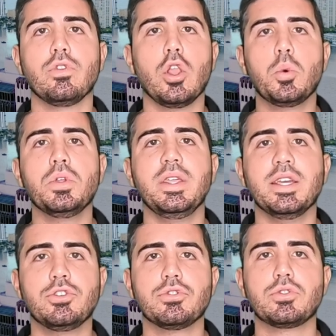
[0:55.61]
lowered
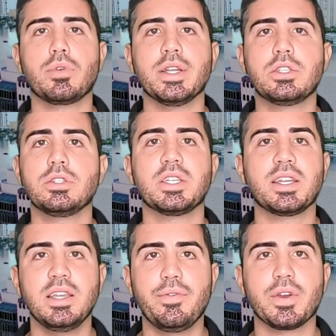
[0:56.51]
the interest rates
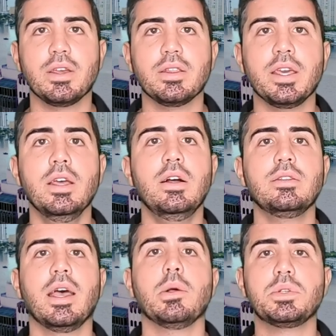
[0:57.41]
significantly
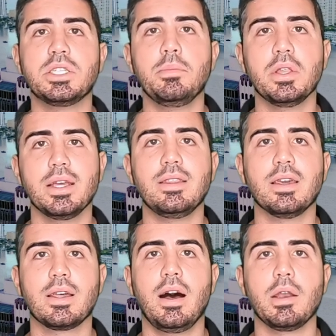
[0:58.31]
to help stimulate
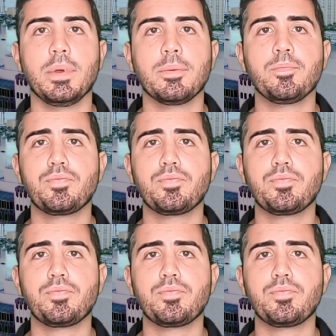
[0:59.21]
the economy.